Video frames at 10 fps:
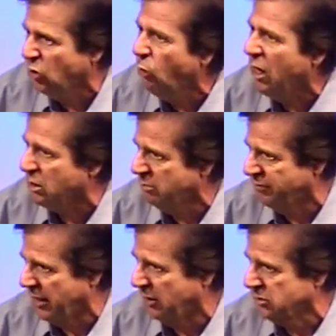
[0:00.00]
or welcome
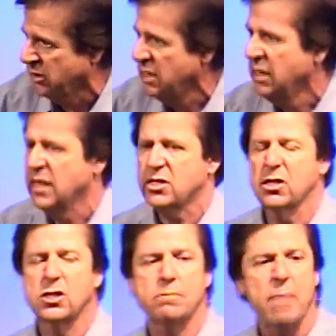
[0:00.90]
fires, it's the
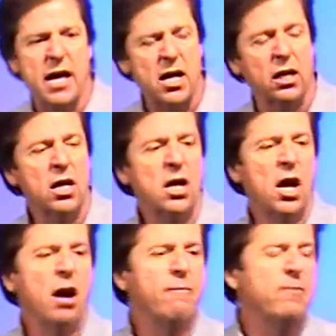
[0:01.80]
smell
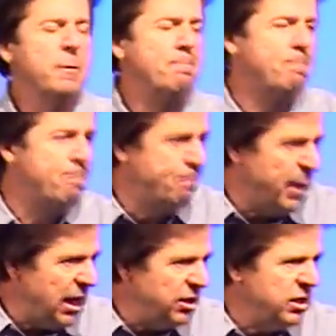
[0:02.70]
of
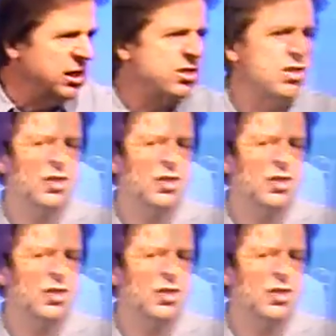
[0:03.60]
rebellion, it's the